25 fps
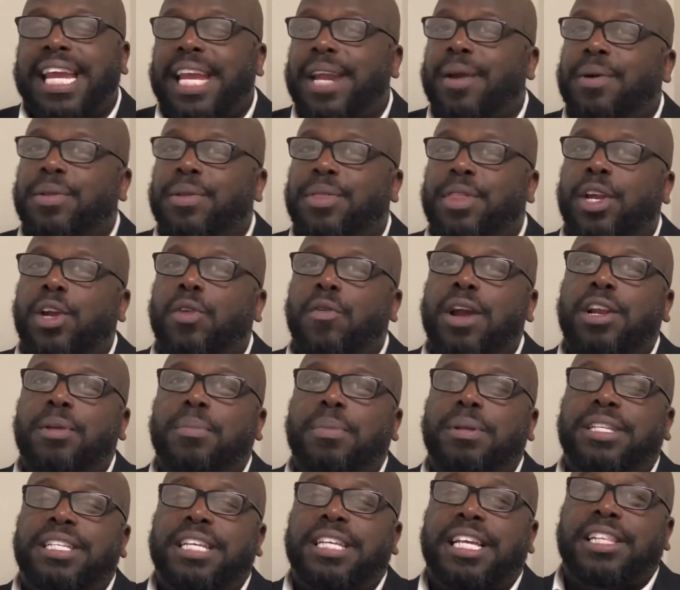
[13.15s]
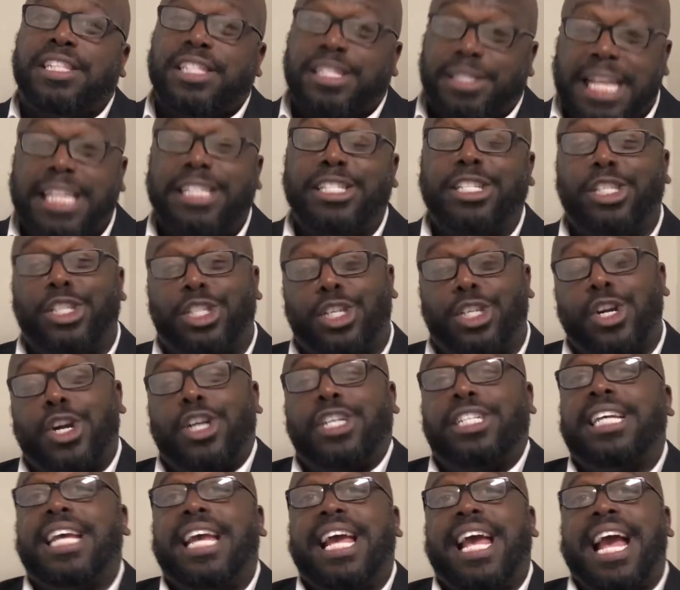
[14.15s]
here at the Greater Bethesda
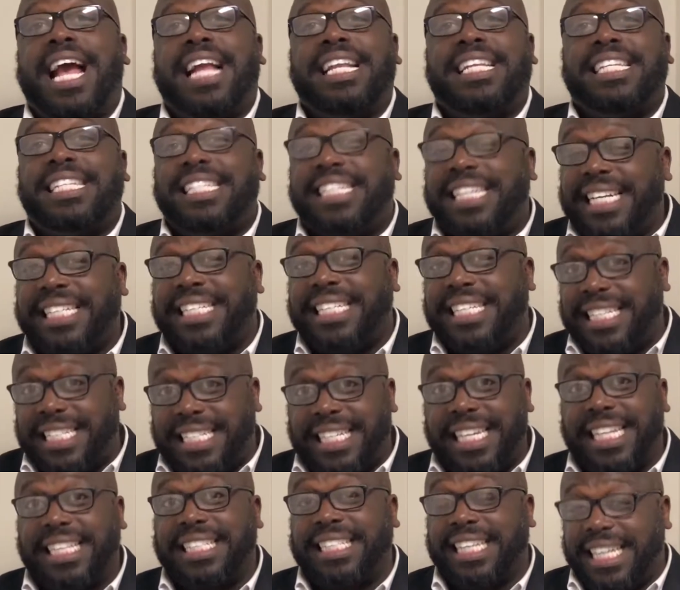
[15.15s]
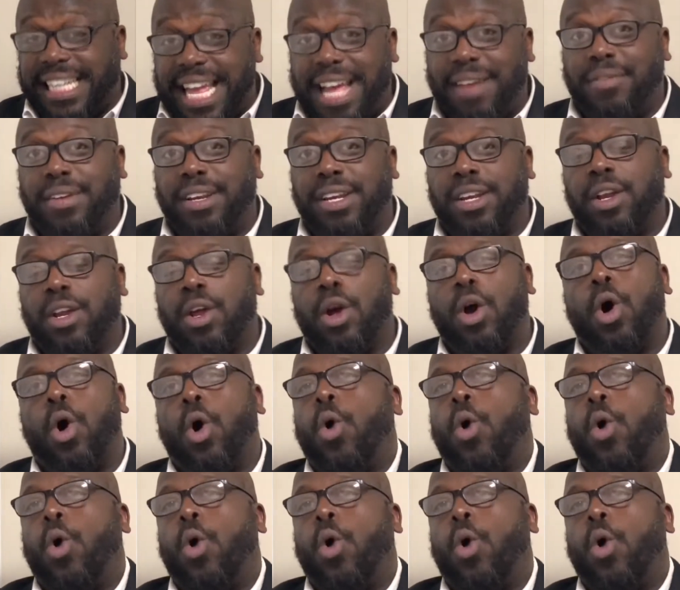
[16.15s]
Church at 6611